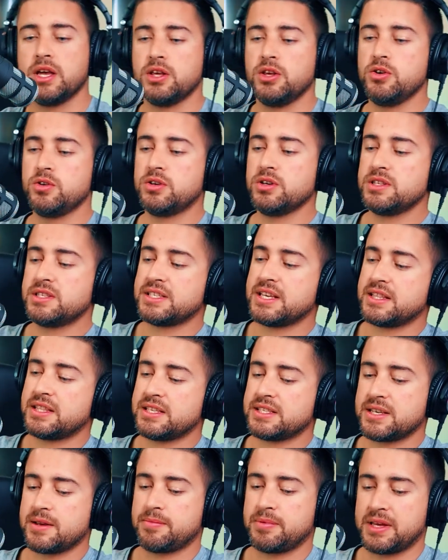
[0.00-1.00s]
You could set
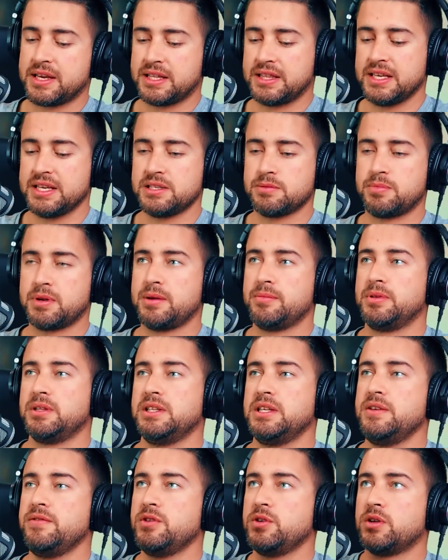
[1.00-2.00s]
this up like this, but I
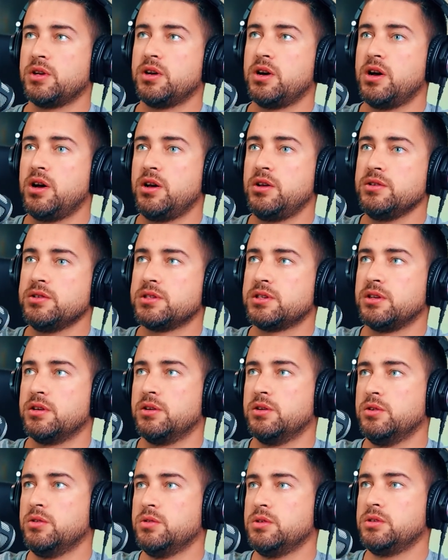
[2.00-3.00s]
believe you can
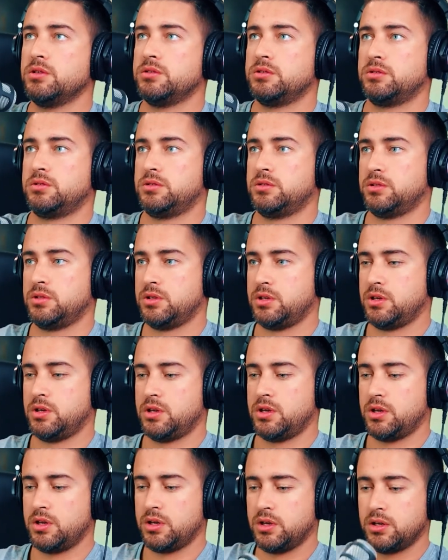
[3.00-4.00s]
also
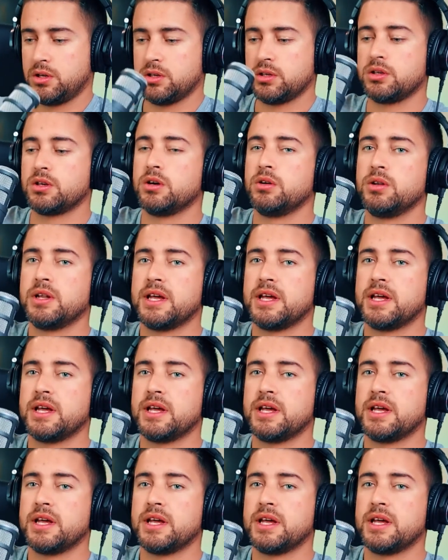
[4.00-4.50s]
go